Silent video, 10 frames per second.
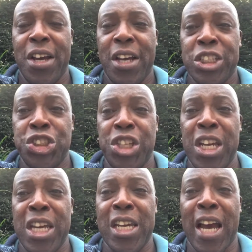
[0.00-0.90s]

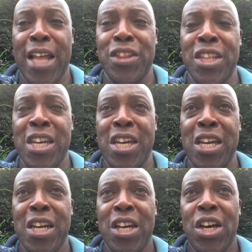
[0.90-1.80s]
she and the
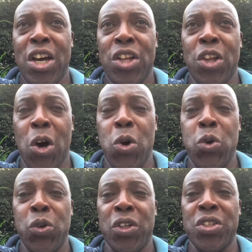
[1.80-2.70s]

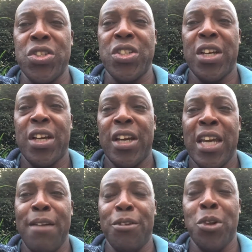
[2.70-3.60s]
owners,
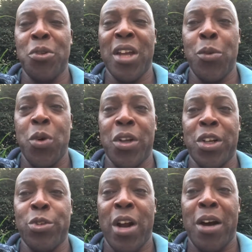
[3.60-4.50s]
even though they weren't
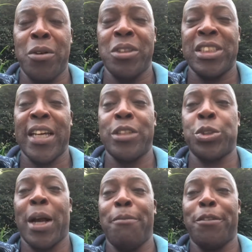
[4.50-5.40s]
around, set a
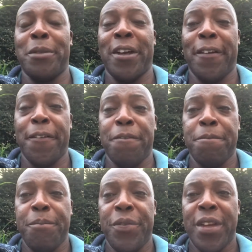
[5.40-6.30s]
trap for me.
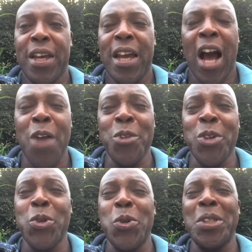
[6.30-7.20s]
I
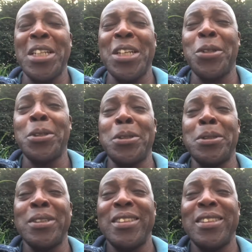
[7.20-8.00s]
recorded it all.